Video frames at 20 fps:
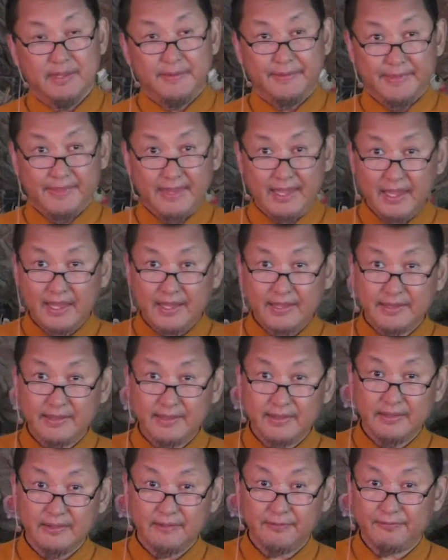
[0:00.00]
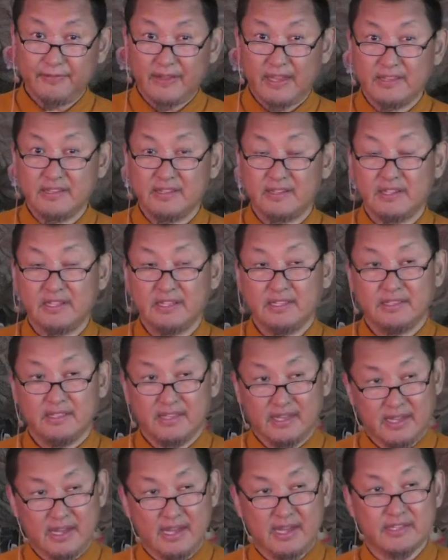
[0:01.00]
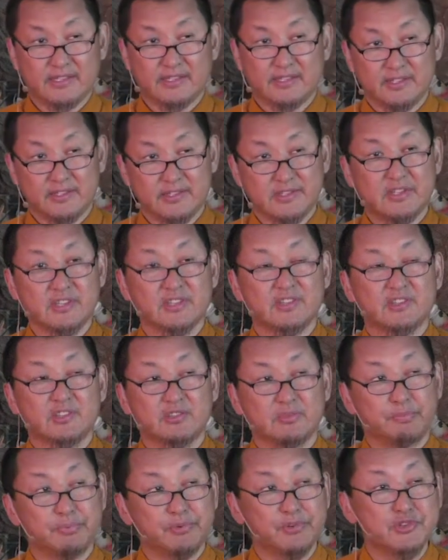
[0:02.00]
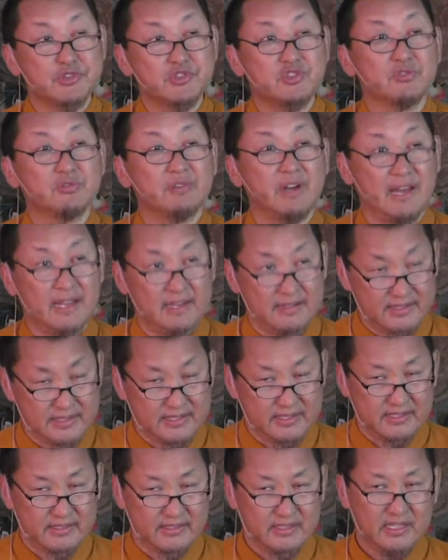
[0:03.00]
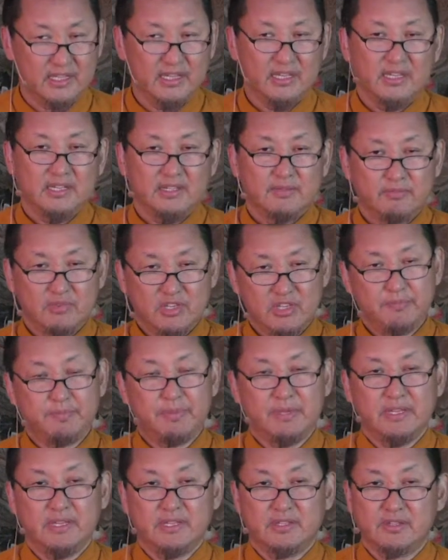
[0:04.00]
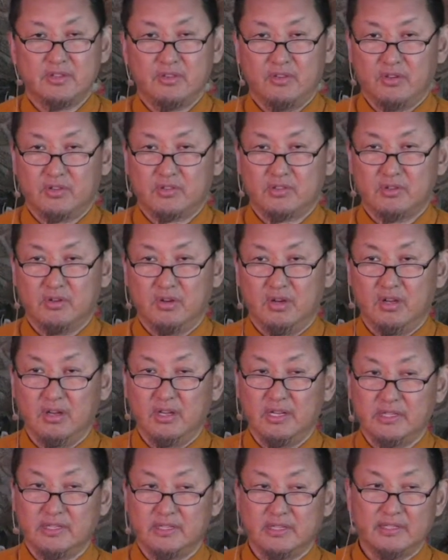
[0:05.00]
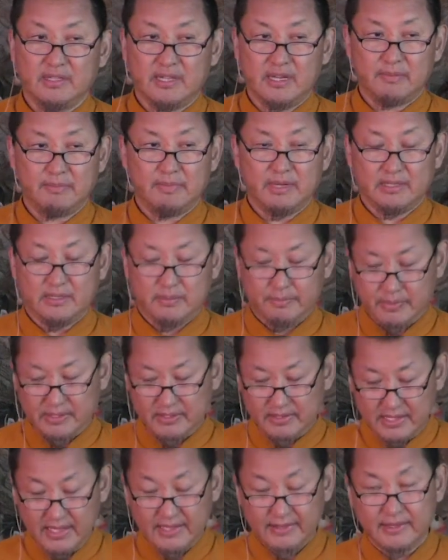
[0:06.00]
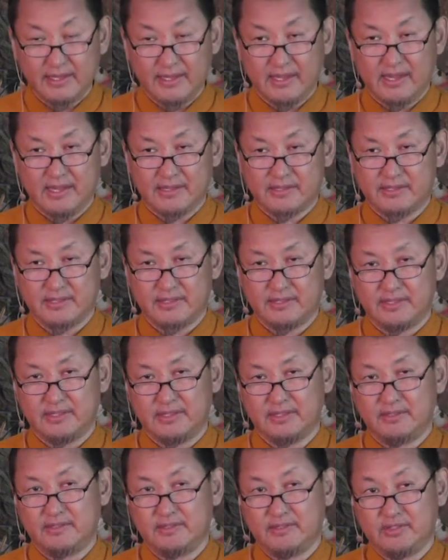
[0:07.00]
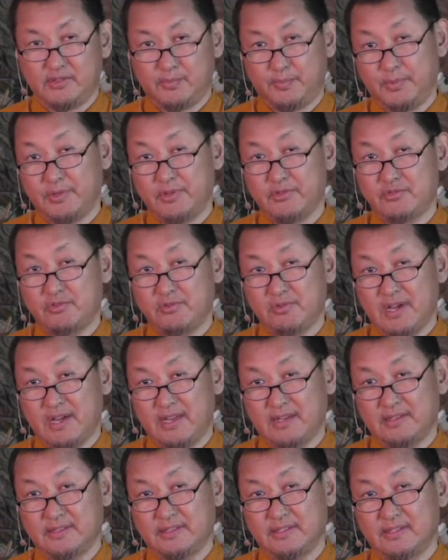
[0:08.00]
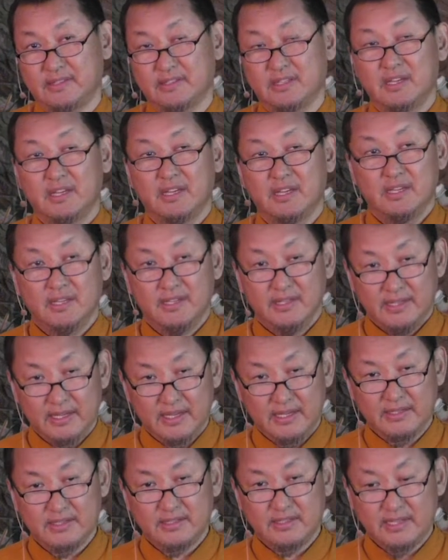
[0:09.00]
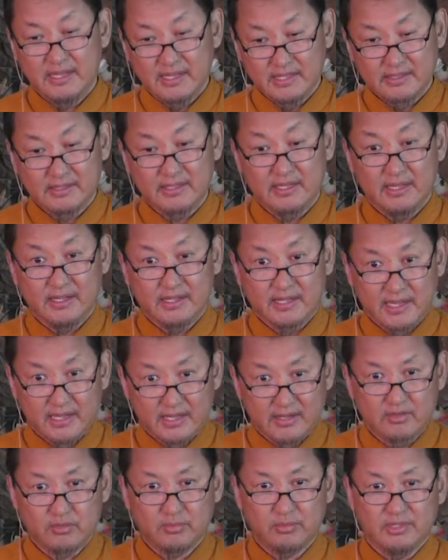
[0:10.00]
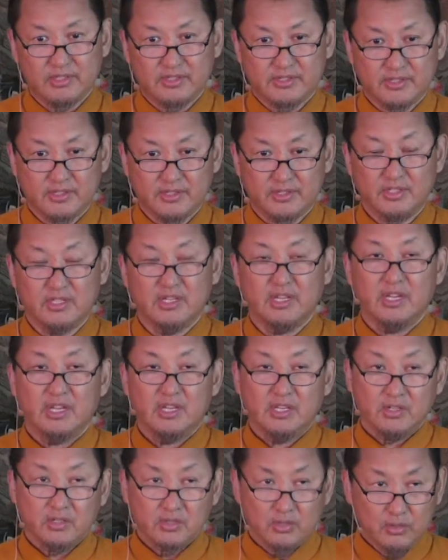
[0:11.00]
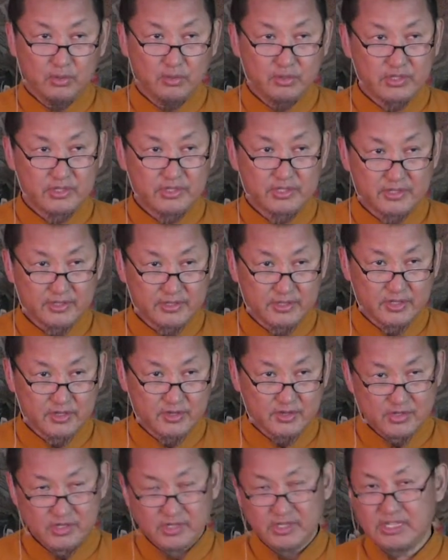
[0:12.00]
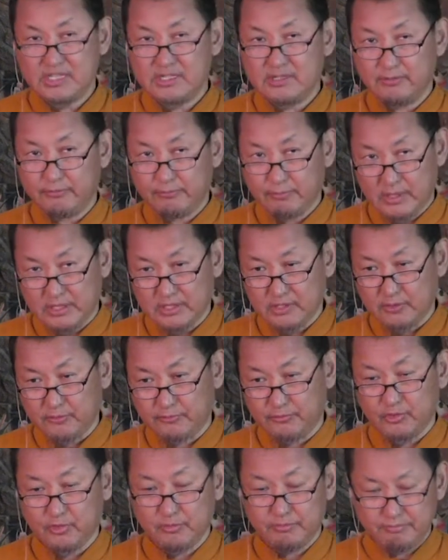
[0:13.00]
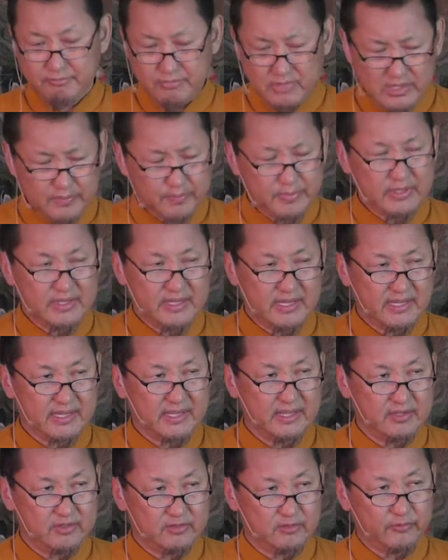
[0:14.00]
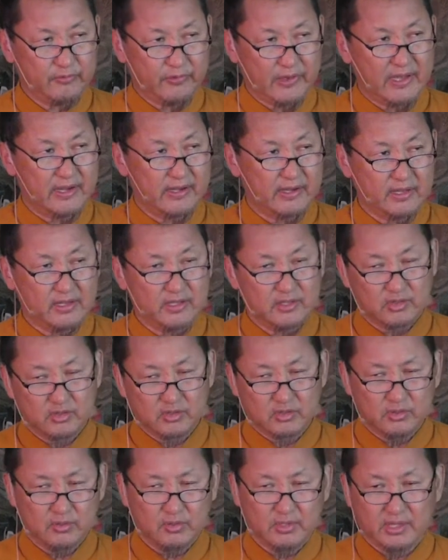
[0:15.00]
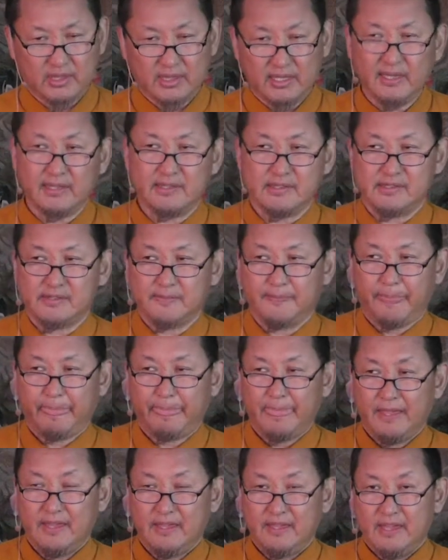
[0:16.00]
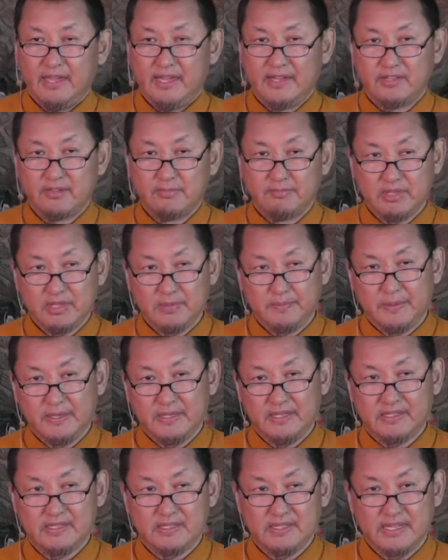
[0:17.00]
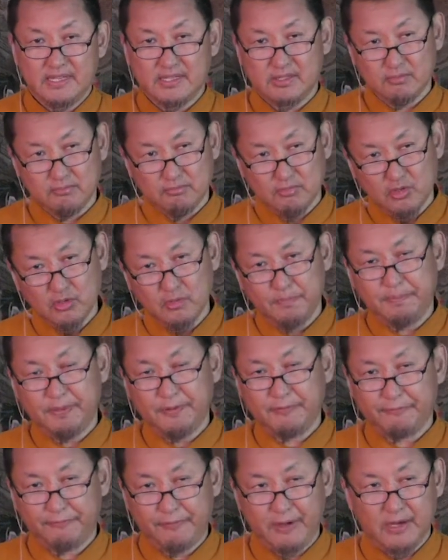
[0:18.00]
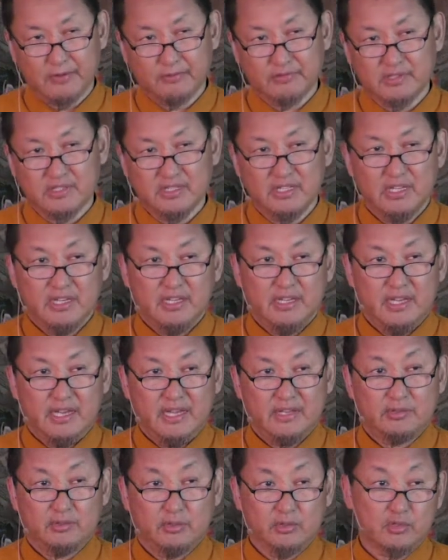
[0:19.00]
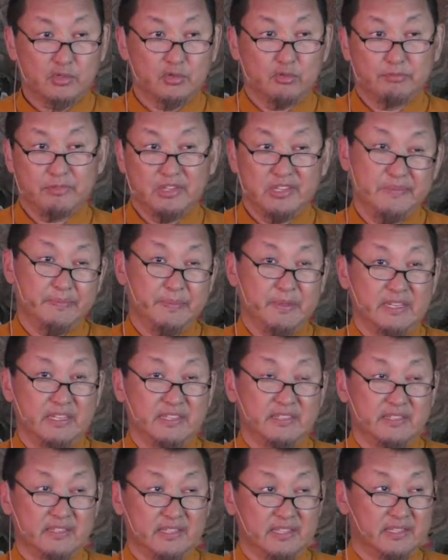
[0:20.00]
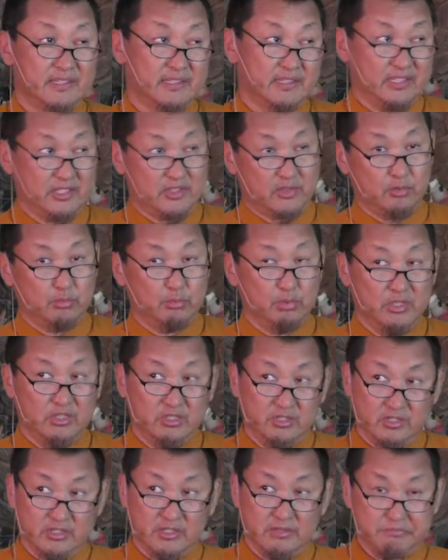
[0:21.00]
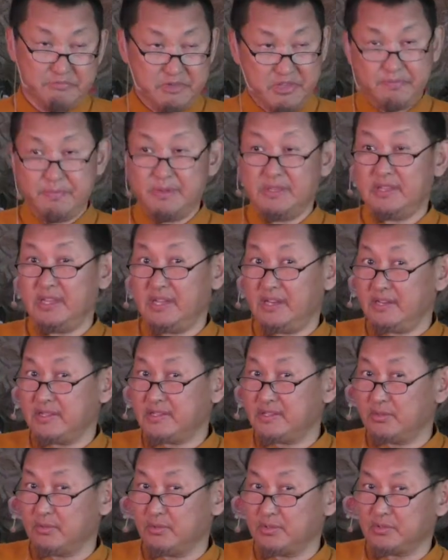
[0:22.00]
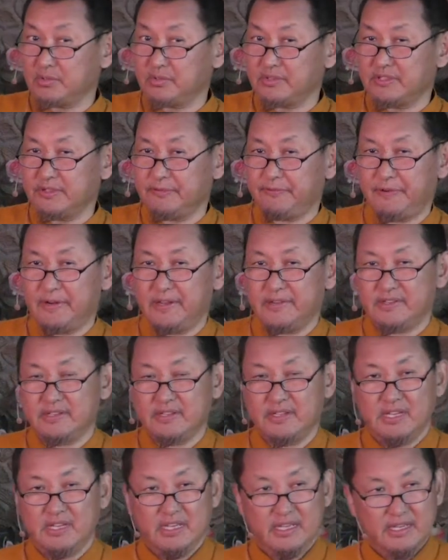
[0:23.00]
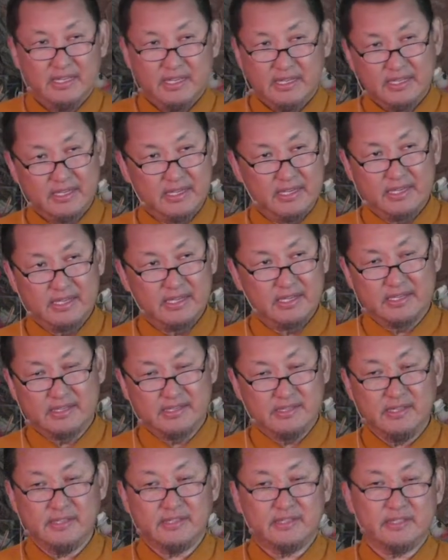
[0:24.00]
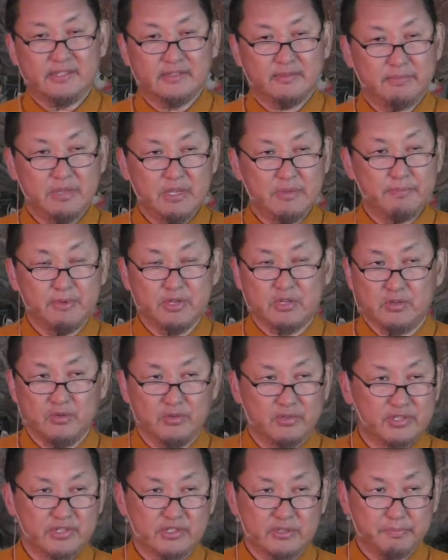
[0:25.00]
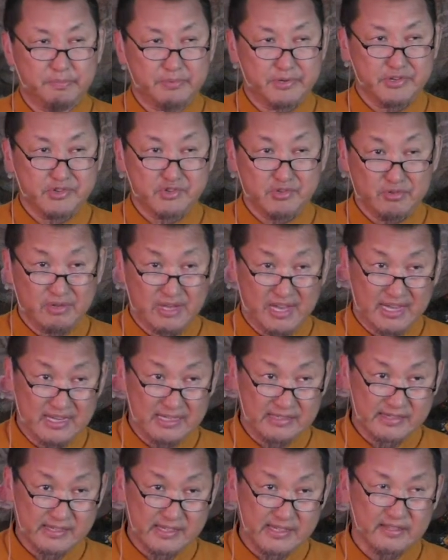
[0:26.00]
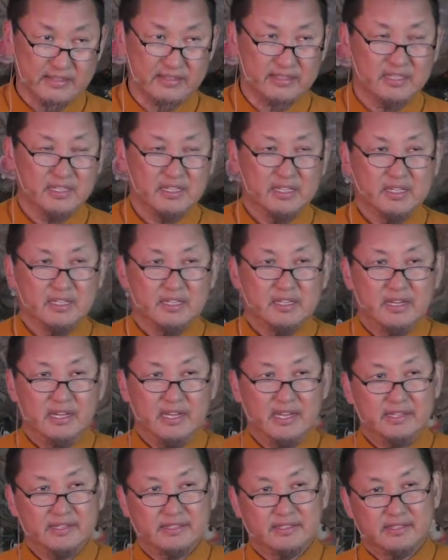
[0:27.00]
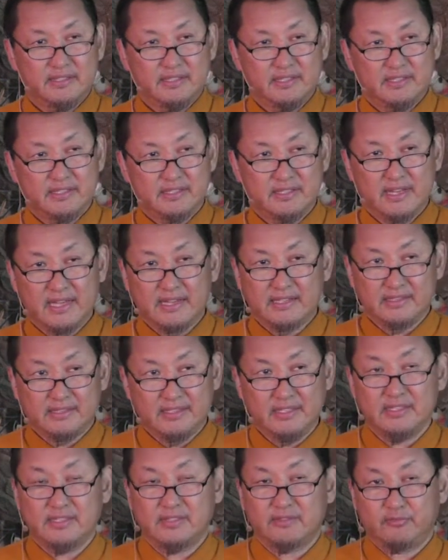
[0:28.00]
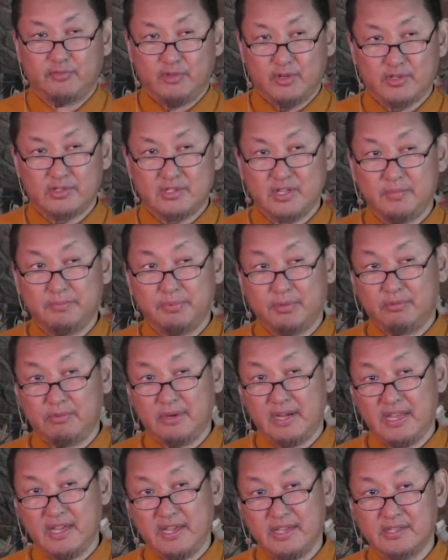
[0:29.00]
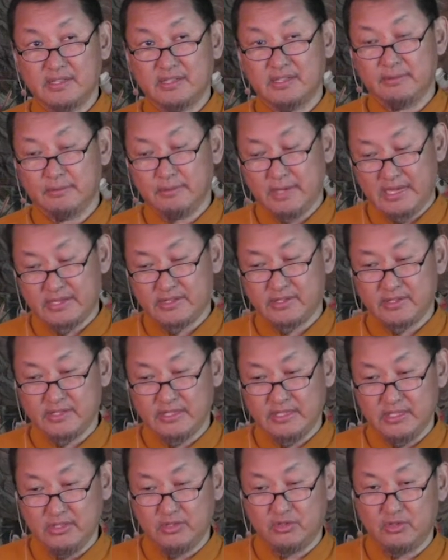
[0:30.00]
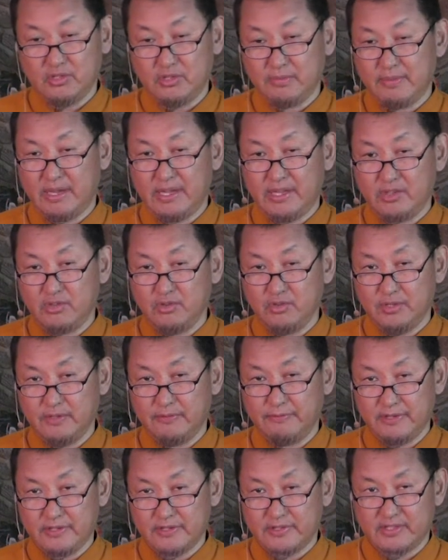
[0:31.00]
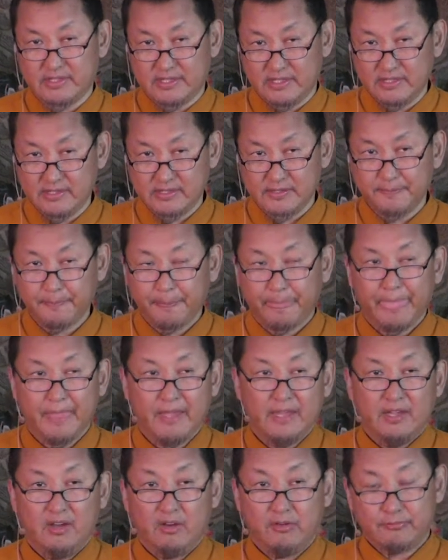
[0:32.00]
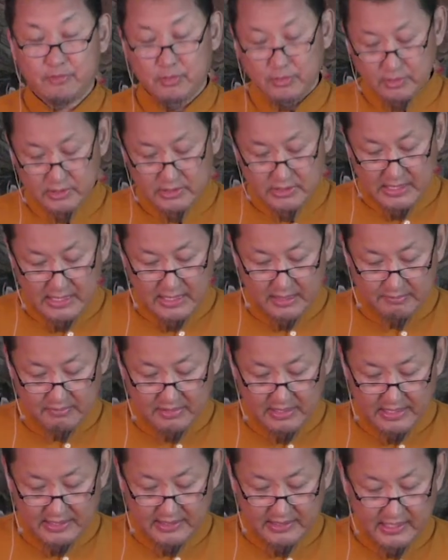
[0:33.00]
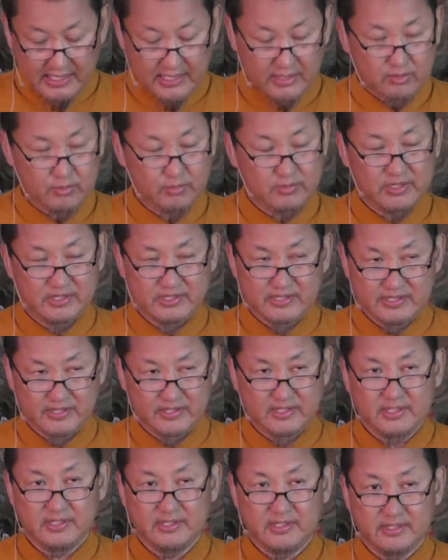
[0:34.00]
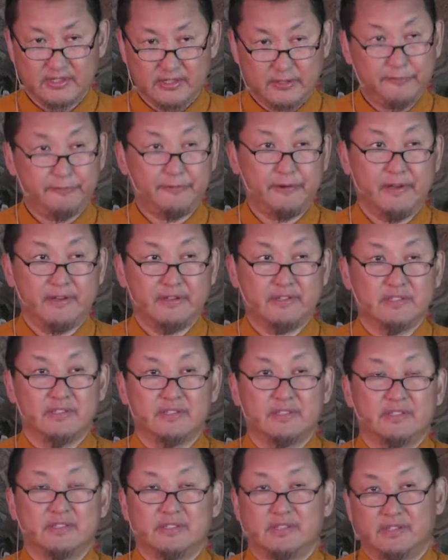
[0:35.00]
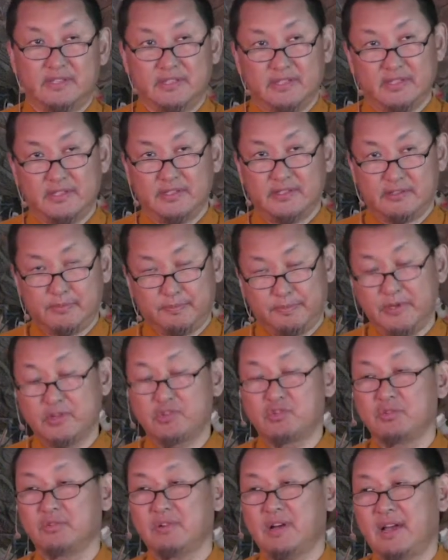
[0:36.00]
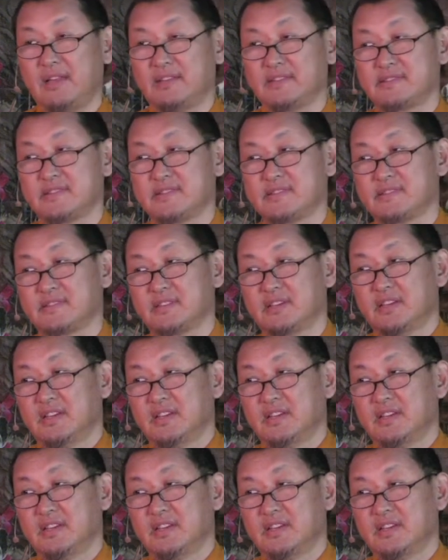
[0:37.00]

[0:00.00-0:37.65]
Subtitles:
Then finally they are searching spiritualities. Maybe it's not only the Dharma, but then they are searching spiritualities. Then it's like they kind of the search. Good searchers is wonderful. Maybe they can to find the good things. And maybe it's like more profound. And also maybe it's in this world. Maybe there is also different existence, maybe good spiritualities. And it's like this. For example, when I enter into my universities, of course, I'm like kind of the searching the different the spiritualities.